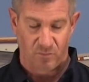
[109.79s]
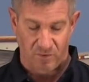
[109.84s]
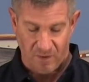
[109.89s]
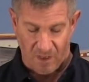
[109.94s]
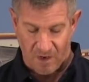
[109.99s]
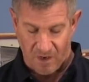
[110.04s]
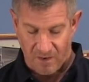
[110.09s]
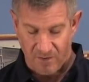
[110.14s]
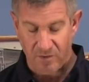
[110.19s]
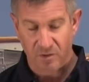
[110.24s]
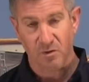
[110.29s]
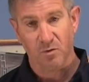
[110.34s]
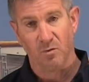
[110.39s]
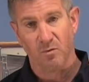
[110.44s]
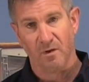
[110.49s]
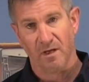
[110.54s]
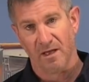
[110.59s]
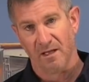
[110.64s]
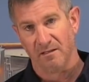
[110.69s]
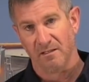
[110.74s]
With our
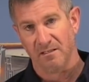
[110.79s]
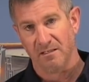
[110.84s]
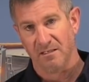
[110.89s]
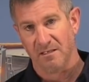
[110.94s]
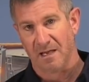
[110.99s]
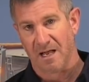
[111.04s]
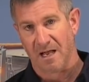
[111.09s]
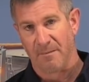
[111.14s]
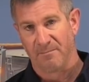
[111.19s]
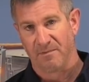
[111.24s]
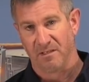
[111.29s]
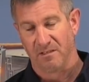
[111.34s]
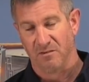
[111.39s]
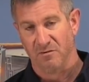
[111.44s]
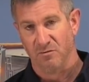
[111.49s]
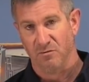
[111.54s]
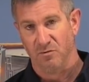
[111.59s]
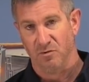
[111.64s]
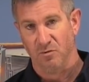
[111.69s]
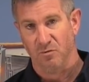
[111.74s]
new LED optic,
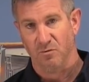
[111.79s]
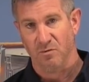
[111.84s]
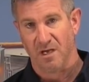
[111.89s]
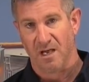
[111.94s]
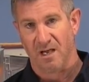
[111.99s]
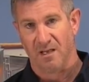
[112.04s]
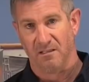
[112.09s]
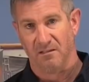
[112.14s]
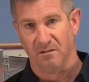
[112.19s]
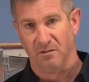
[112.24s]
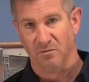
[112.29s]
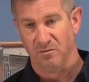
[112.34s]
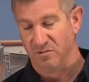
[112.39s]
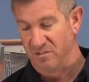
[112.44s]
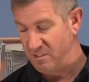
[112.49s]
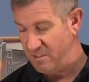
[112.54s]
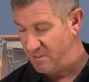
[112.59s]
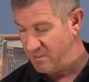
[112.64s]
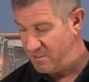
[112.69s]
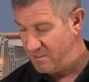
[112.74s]
you do not
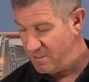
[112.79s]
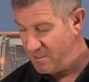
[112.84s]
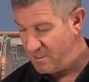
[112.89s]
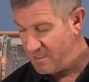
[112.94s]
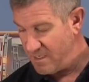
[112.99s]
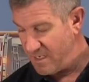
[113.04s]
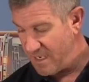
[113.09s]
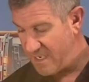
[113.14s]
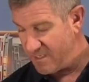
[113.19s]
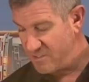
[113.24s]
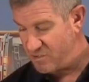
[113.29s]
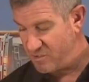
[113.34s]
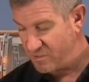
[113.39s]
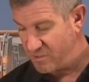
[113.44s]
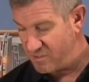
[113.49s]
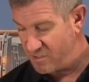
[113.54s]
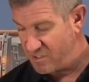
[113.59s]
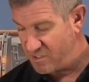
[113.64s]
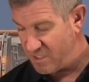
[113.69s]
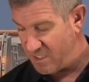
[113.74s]
lose it, as you
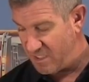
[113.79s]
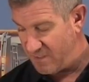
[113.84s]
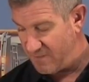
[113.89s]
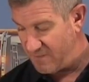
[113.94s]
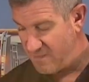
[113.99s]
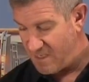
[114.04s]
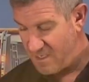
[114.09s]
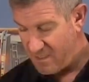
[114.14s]
can see.